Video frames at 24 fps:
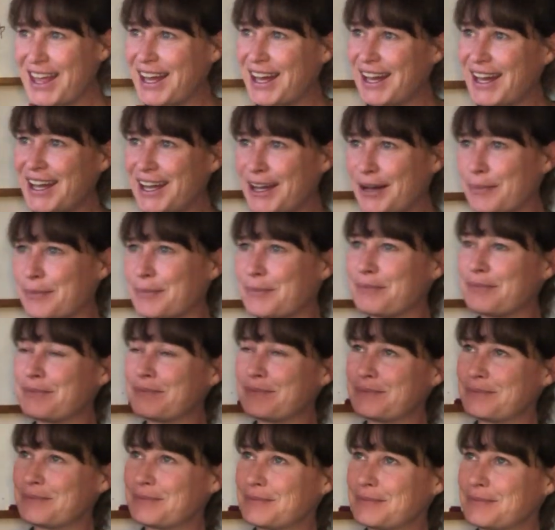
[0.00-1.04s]
And
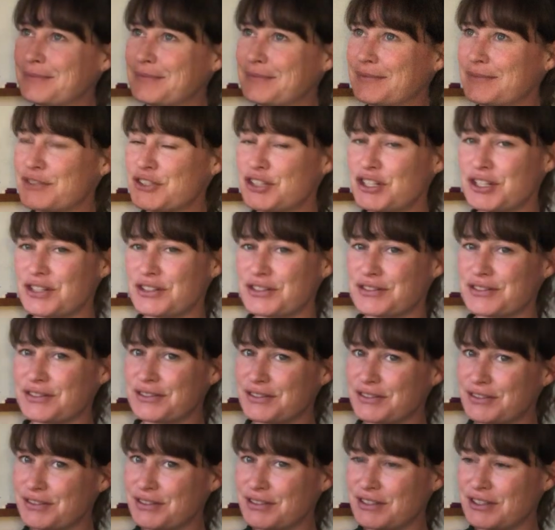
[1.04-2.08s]
cheers.
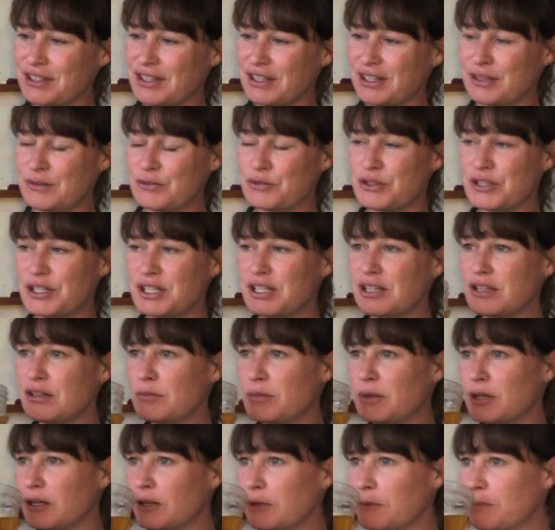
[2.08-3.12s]
I'm drinking a
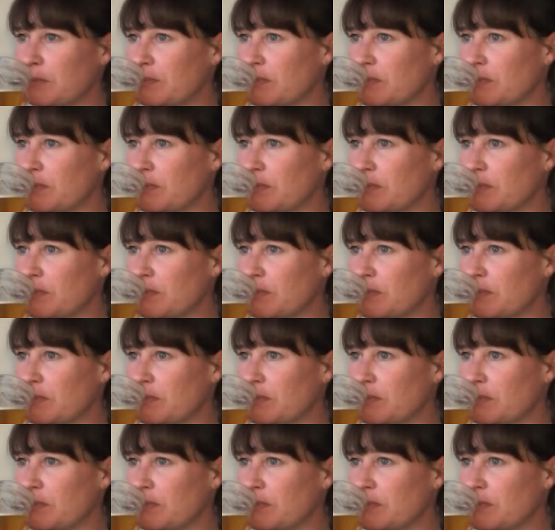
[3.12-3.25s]
beer.